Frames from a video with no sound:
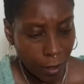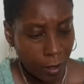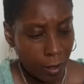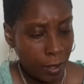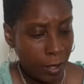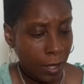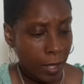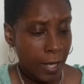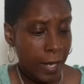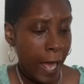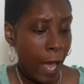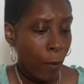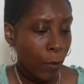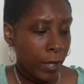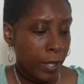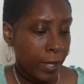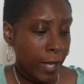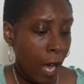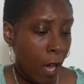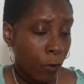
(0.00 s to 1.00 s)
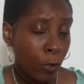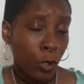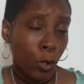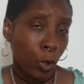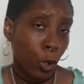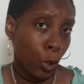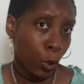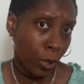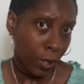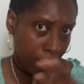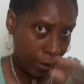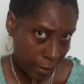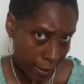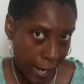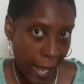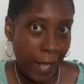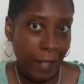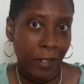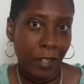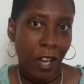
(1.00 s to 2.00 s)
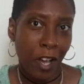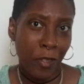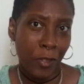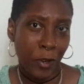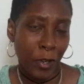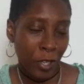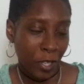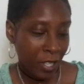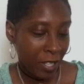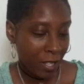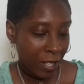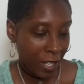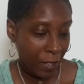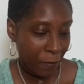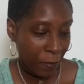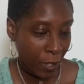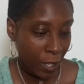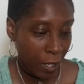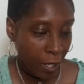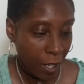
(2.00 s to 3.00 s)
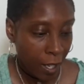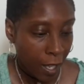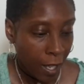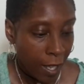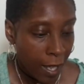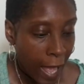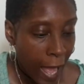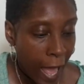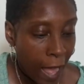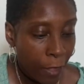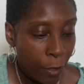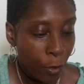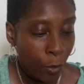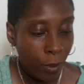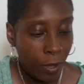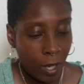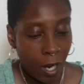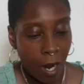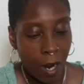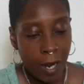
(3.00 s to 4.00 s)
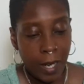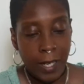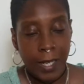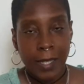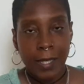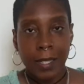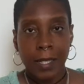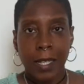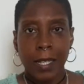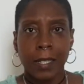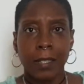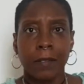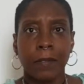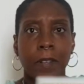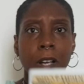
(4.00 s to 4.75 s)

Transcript: to connect with self so you can connect to others even. And your card is Knight of